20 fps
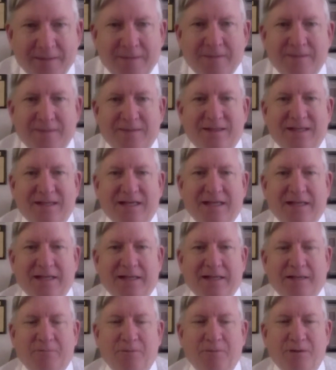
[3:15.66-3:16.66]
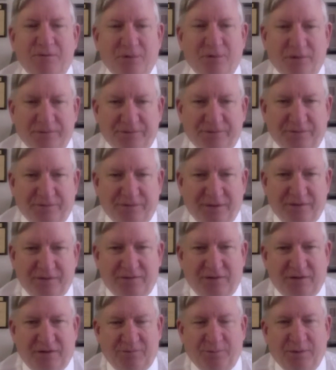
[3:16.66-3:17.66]
The results of the
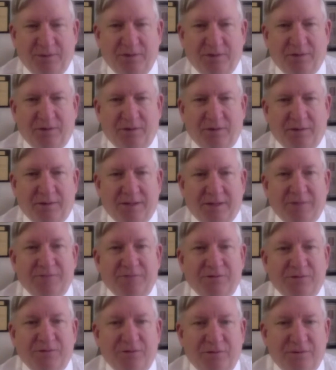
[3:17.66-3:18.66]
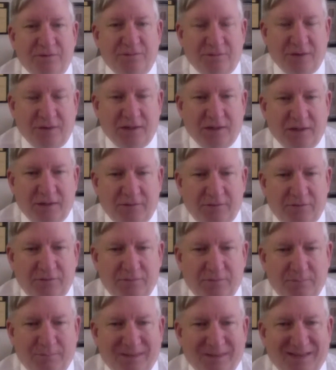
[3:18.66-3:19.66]
assessment are given to the judge,
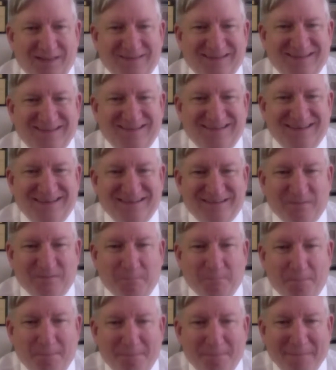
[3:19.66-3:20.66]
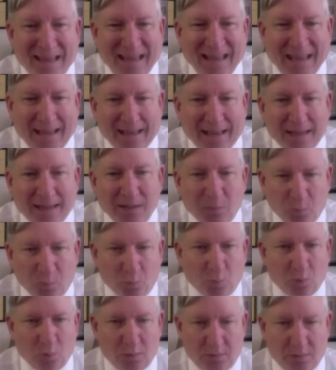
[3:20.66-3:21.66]
and the judge may
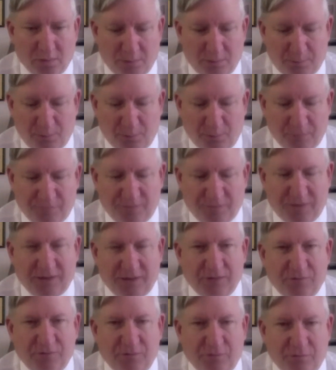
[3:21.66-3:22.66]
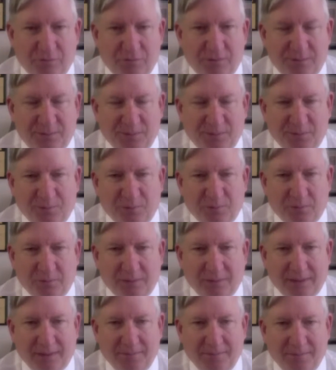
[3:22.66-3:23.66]
order a person into a treatment
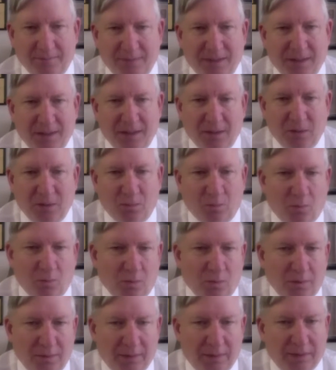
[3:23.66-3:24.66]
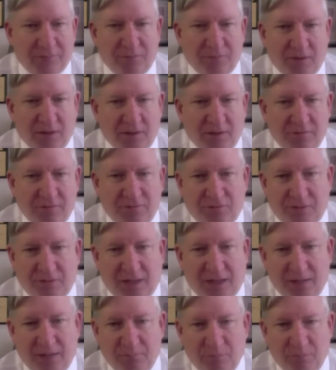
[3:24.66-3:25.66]
program, or a judge
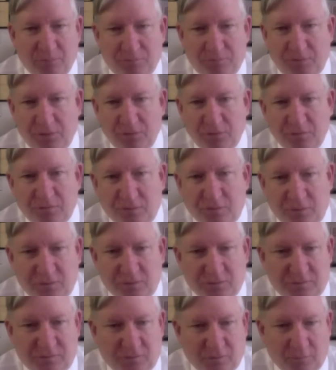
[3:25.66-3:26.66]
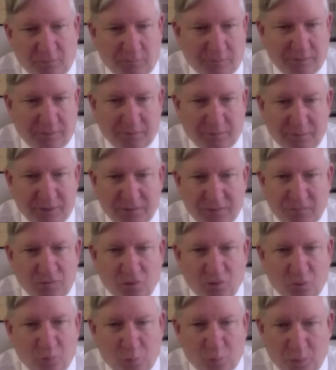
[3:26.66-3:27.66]
can refuse to do so. There is
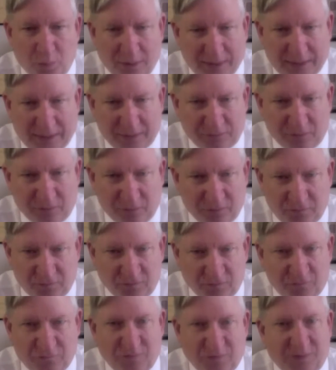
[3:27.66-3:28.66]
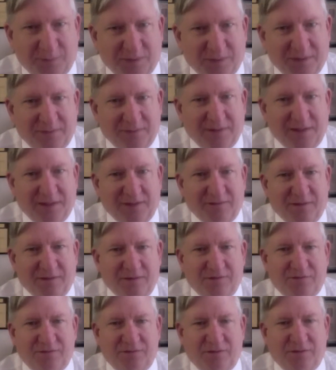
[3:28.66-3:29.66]
no right to treatment in
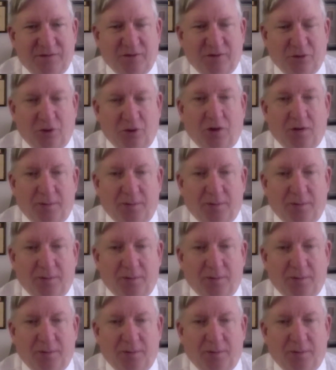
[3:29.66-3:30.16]
this law.